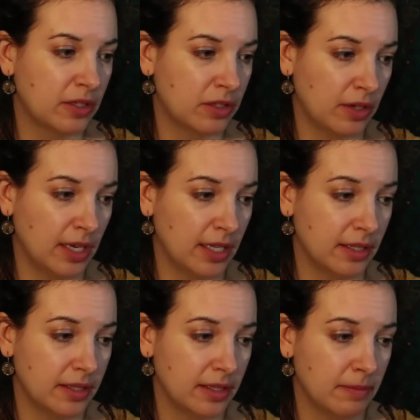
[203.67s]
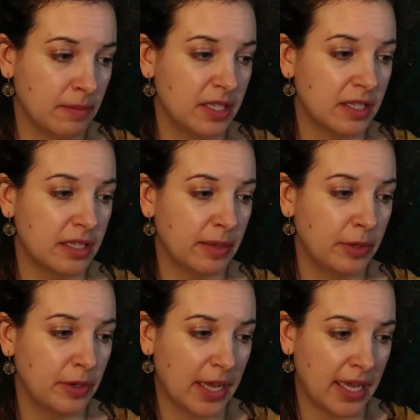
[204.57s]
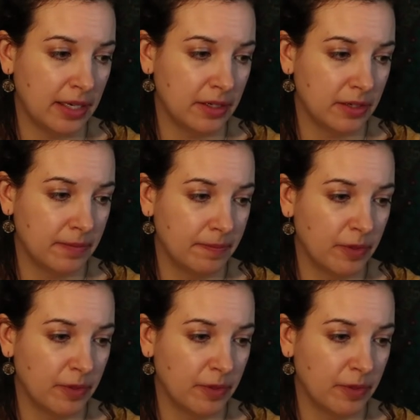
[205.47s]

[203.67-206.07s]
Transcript: sonnets, Mr W.H.,